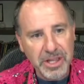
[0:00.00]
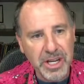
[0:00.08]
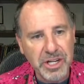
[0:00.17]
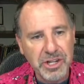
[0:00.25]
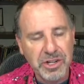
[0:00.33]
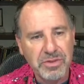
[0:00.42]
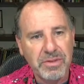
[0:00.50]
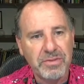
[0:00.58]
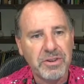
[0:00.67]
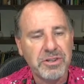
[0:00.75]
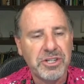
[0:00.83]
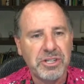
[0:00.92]
they just
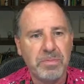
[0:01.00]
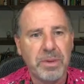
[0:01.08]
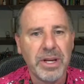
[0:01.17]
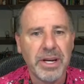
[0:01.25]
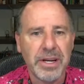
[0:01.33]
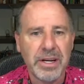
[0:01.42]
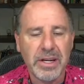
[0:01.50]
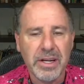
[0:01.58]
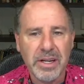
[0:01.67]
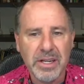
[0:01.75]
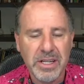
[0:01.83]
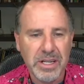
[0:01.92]
reverse split
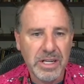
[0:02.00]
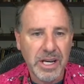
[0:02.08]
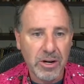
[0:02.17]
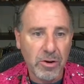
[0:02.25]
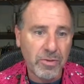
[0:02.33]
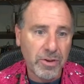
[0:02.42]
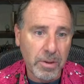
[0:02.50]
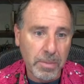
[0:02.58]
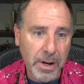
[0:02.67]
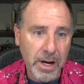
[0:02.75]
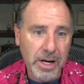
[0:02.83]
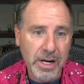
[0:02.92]
to get over
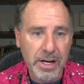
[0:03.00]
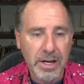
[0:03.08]
$1,